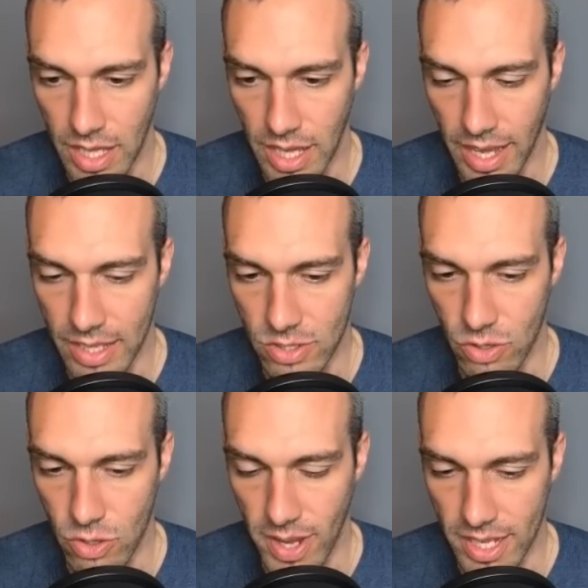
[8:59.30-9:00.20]
And so
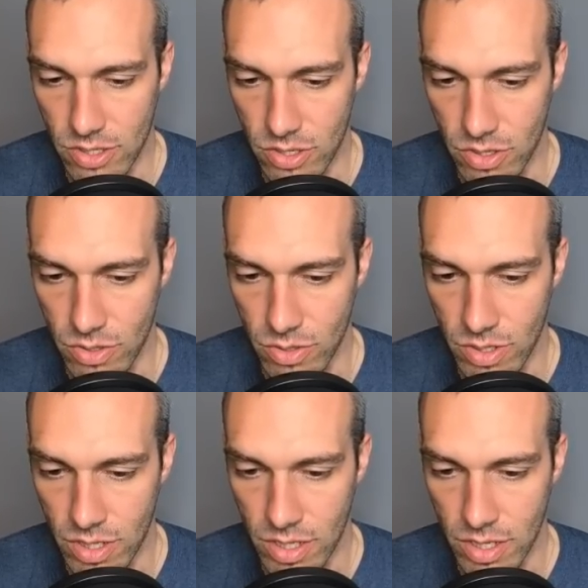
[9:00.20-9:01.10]
you had to
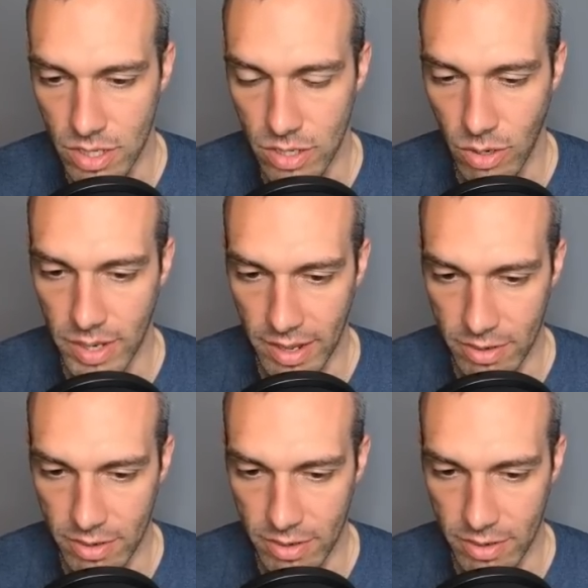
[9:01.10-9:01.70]
go down